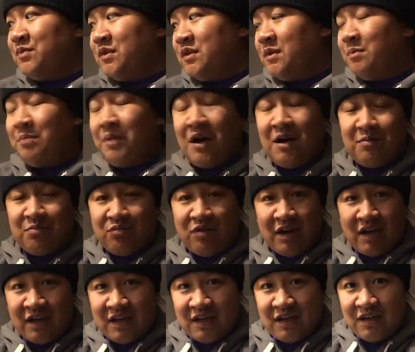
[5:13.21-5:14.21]
the pop
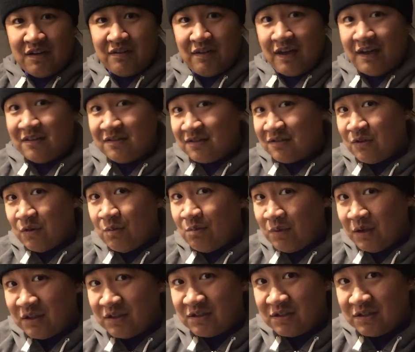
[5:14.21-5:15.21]
ride has so
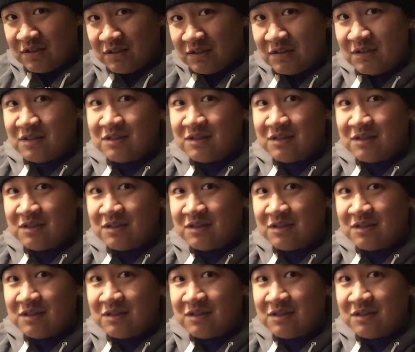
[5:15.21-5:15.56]
much in it.